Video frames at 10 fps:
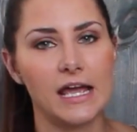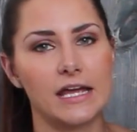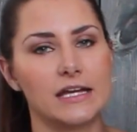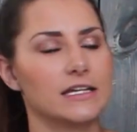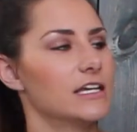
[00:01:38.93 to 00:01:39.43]

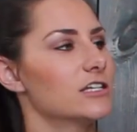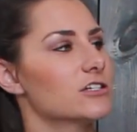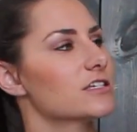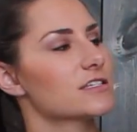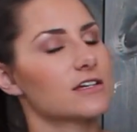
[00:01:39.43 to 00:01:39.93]
And he
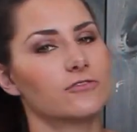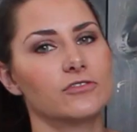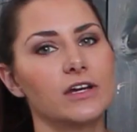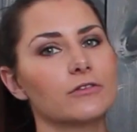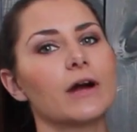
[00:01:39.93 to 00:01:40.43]
just
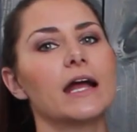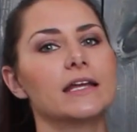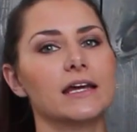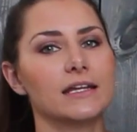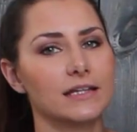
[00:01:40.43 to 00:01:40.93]
fit right
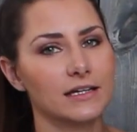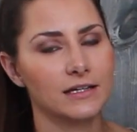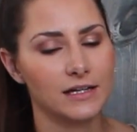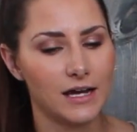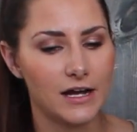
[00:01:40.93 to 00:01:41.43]
in
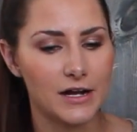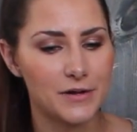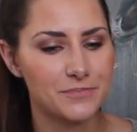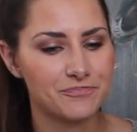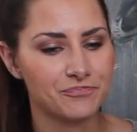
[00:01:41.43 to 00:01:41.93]

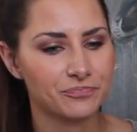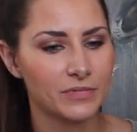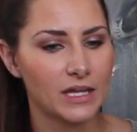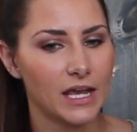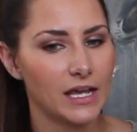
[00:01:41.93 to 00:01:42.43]

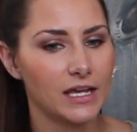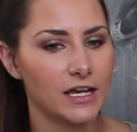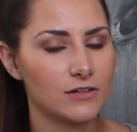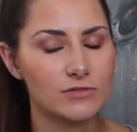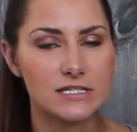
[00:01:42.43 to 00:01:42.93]

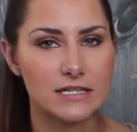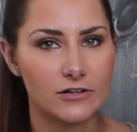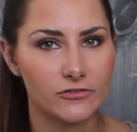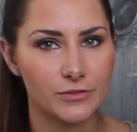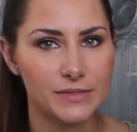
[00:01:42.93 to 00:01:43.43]
and was
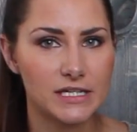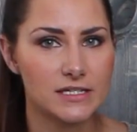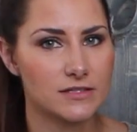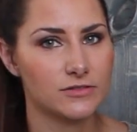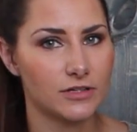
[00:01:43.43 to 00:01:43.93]
there for me
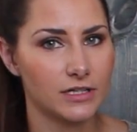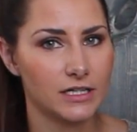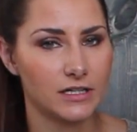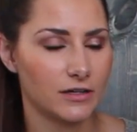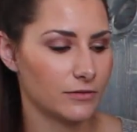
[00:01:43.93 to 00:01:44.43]

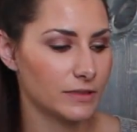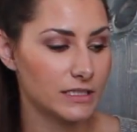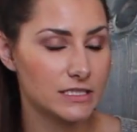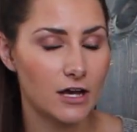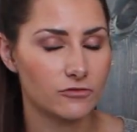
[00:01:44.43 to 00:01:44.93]
during a
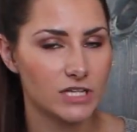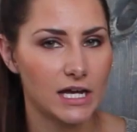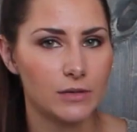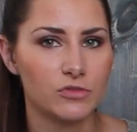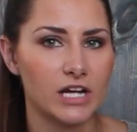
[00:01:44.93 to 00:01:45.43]
really tough
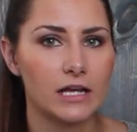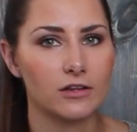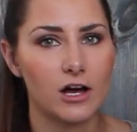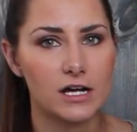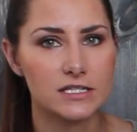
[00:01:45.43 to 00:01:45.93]
time when I
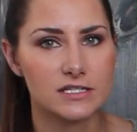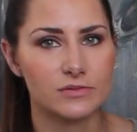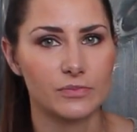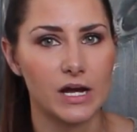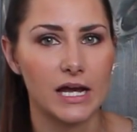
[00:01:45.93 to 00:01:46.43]

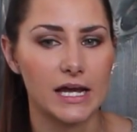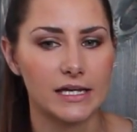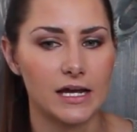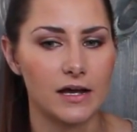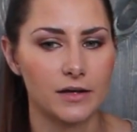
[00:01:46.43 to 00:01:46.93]
lost
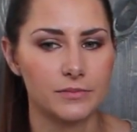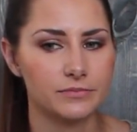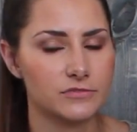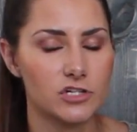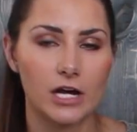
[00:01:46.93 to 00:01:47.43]

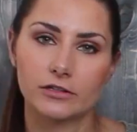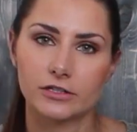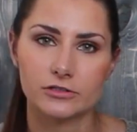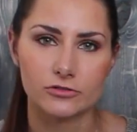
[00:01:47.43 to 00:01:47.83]
my childhood